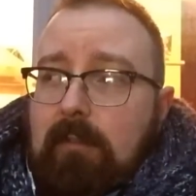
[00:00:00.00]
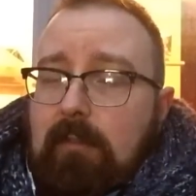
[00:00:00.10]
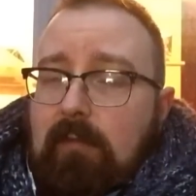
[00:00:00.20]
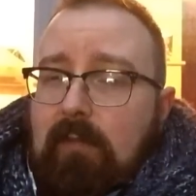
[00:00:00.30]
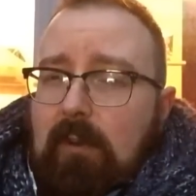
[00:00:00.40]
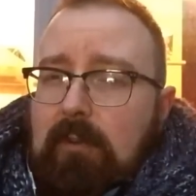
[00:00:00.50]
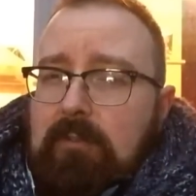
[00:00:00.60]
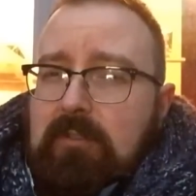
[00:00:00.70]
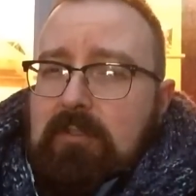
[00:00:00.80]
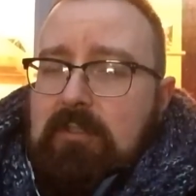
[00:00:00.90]

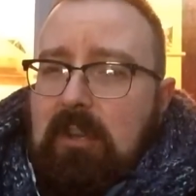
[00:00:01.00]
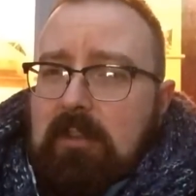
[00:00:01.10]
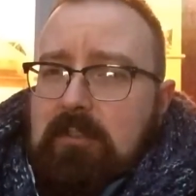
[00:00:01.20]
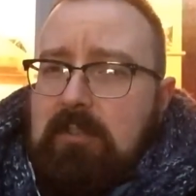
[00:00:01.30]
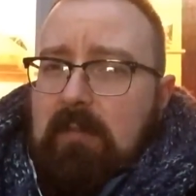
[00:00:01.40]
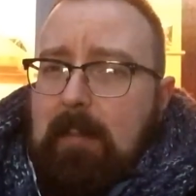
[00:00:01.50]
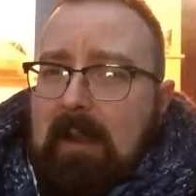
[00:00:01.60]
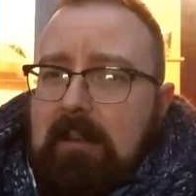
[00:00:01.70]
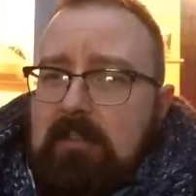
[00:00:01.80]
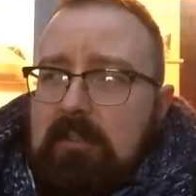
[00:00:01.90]
those changes to the
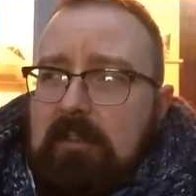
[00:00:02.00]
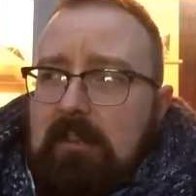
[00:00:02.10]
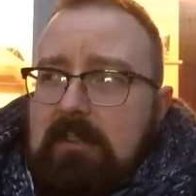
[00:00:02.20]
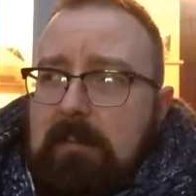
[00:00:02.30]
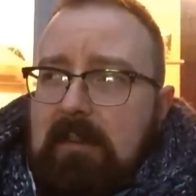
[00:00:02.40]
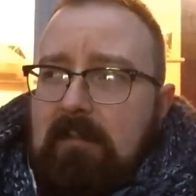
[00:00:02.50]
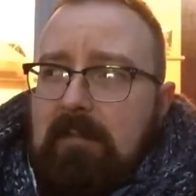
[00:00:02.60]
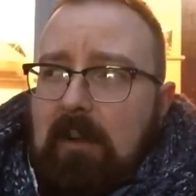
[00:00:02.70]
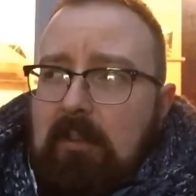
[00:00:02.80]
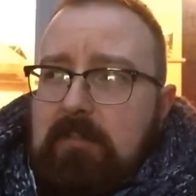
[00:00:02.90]
packaging need to be
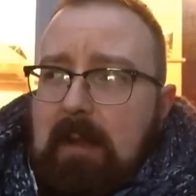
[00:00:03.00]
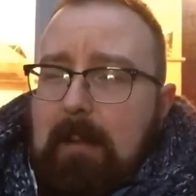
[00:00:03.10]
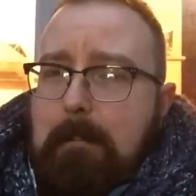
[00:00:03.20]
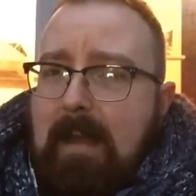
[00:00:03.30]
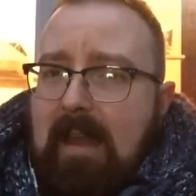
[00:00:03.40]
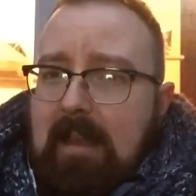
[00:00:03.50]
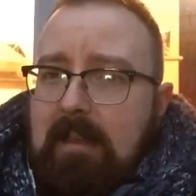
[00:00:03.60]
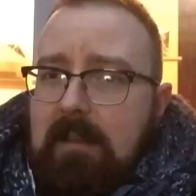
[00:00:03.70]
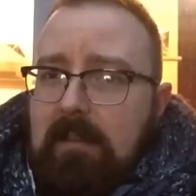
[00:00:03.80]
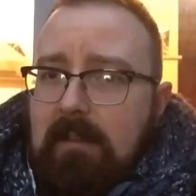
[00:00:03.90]
enforced by May
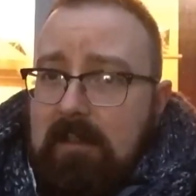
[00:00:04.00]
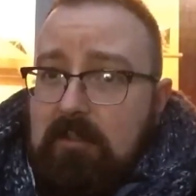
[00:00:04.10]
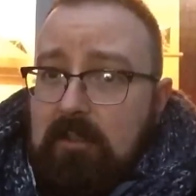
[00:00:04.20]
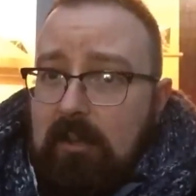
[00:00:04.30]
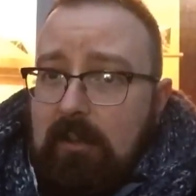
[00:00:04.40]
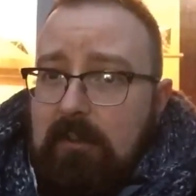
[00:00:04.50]
this year.